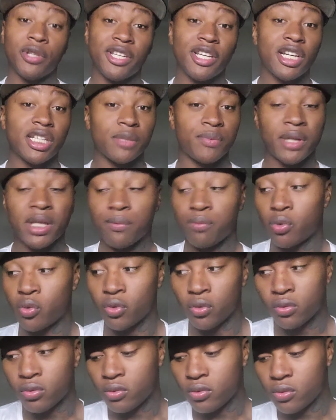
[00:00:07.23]
we as
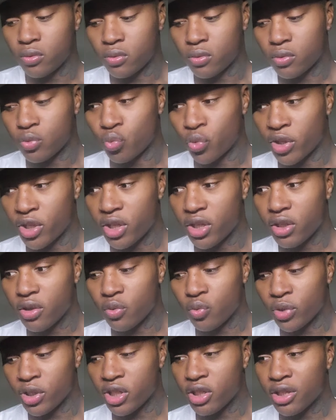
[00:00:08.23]
people, we
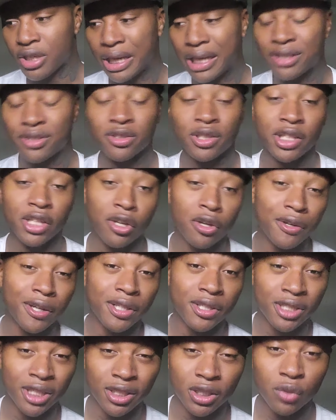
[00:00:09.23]
we constantly hurt
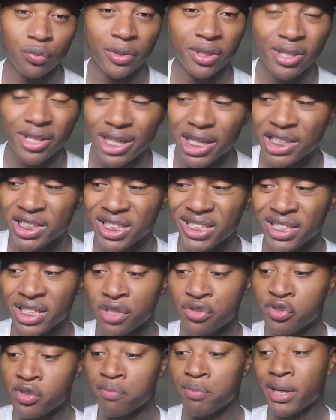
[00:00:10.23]
each other. We constantly
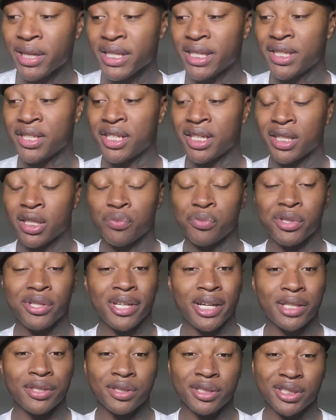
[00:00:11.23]
disrespect each other. We
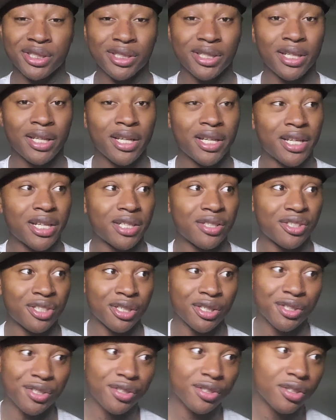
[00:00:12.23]
constantly
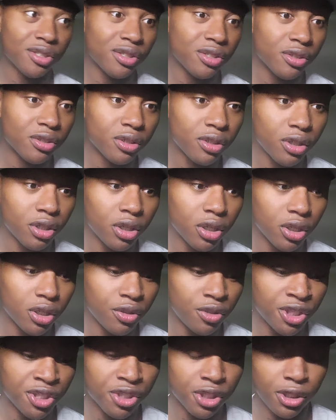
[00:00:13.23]
just
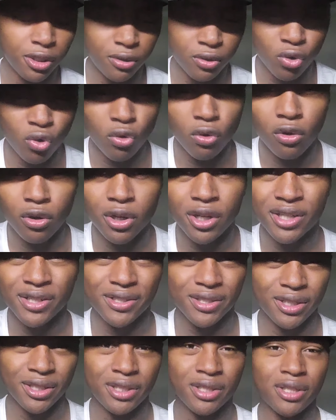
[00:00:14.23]
just ignore
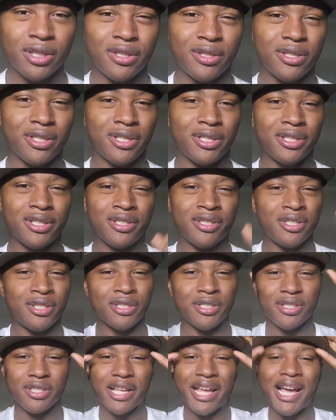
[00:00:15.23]
and, and, and, and
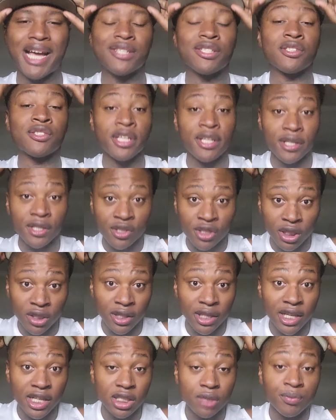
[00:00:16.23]
just agitate each
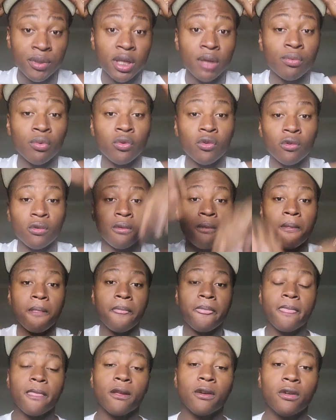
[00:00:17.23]
other as people.
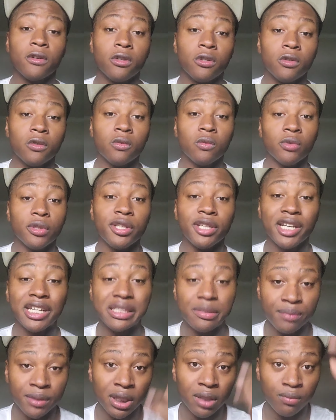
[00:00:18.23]
We
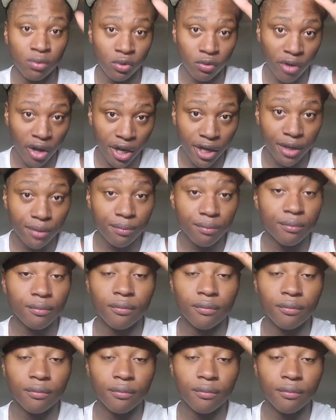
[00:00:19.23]
as people, right?